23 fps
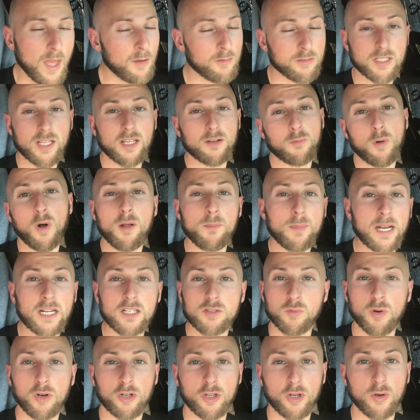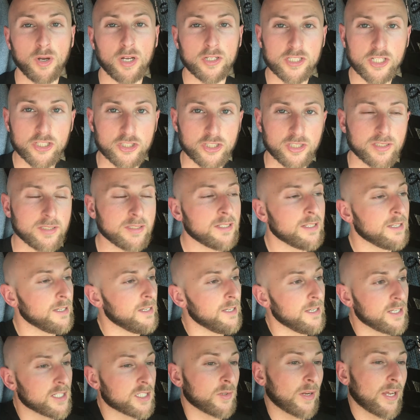I was like, well, I might as well go audition.
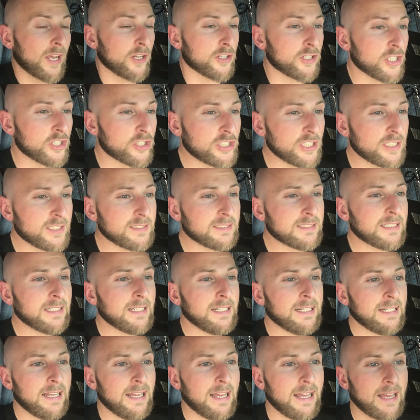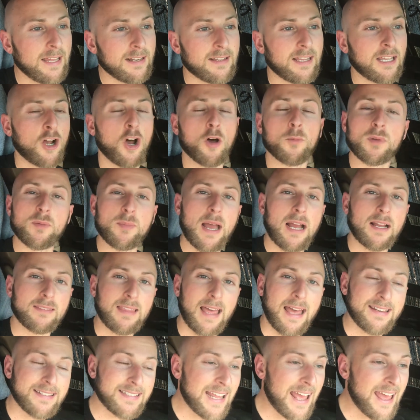So I auditioned, and they called me back
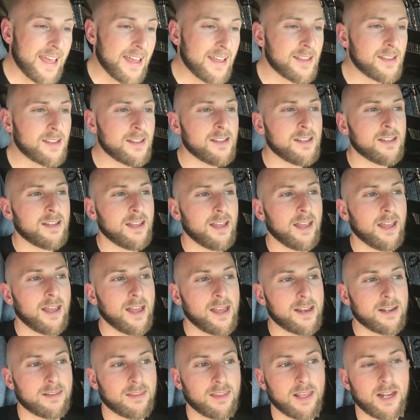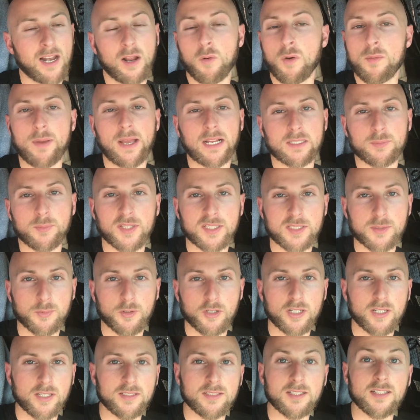that day, and then I went back to
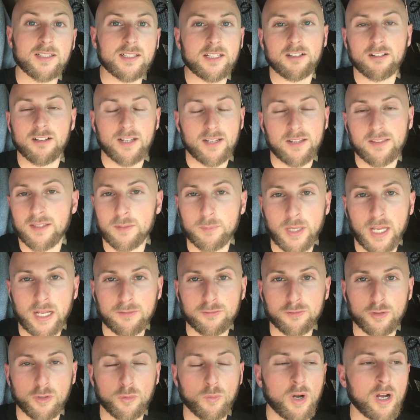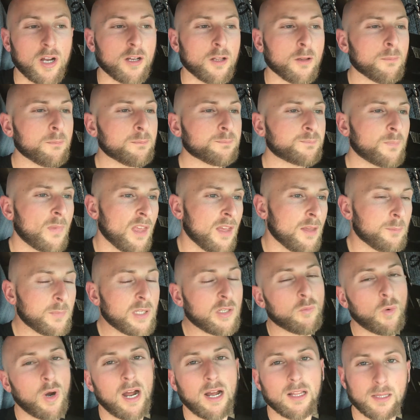Pittsburgh and didn't hear anything back for a while.
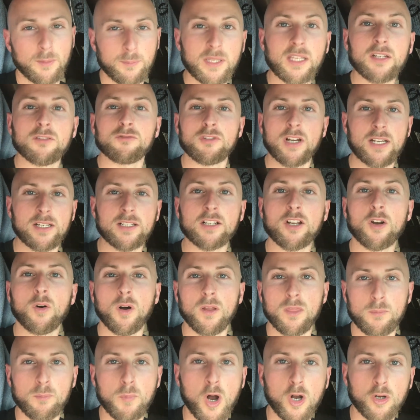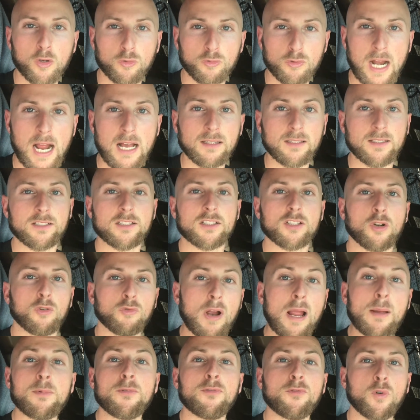Meanwhile, I'm getting ready to go on the Mongol Rally. So
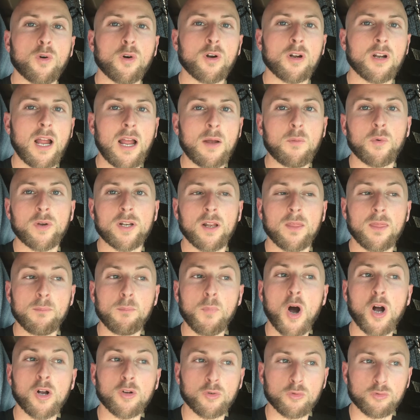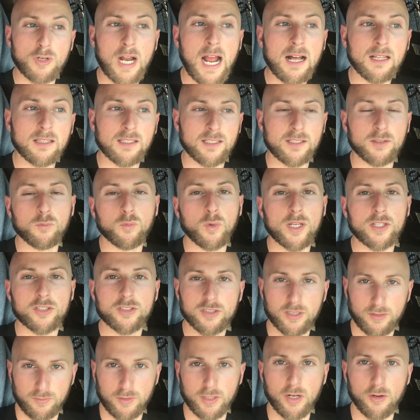right before I went on the Mongol Rally,
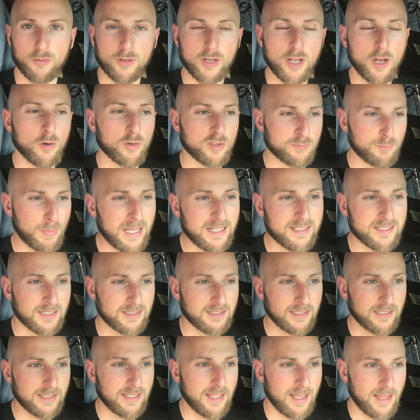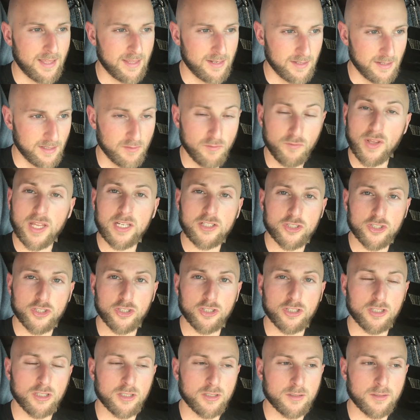which, if you don't know, it's basically an
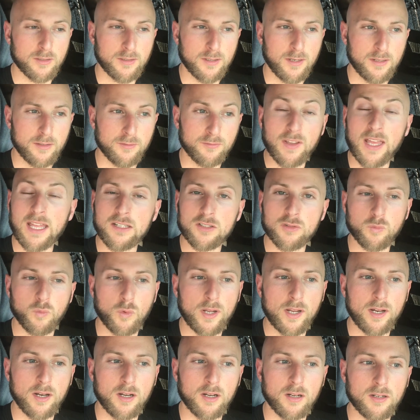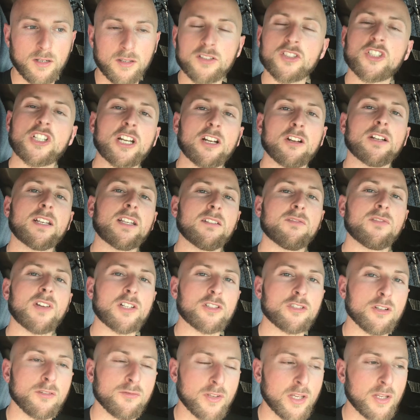adventure event where a charity
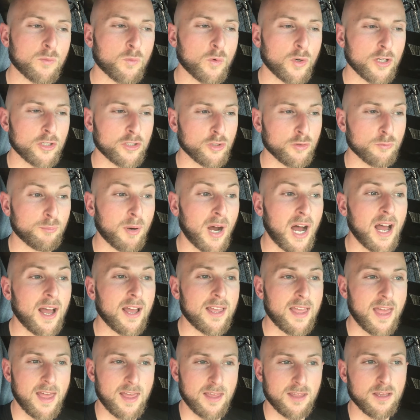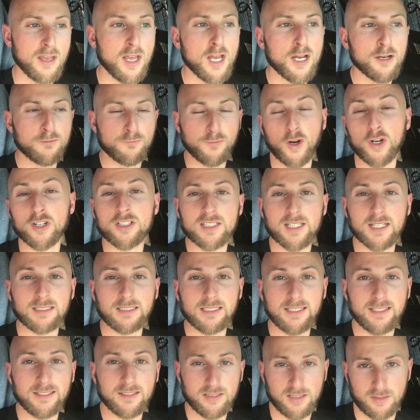adventure event where you buy a
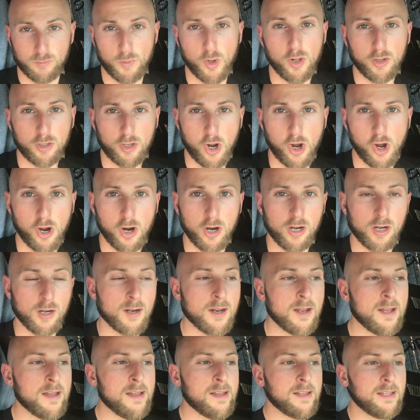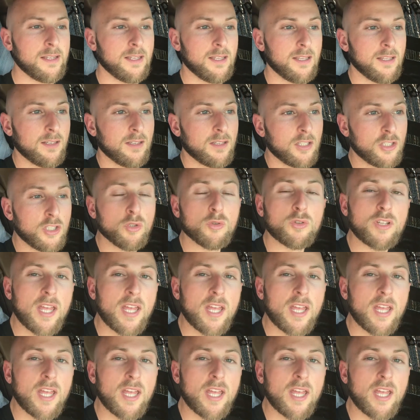farcically small car in the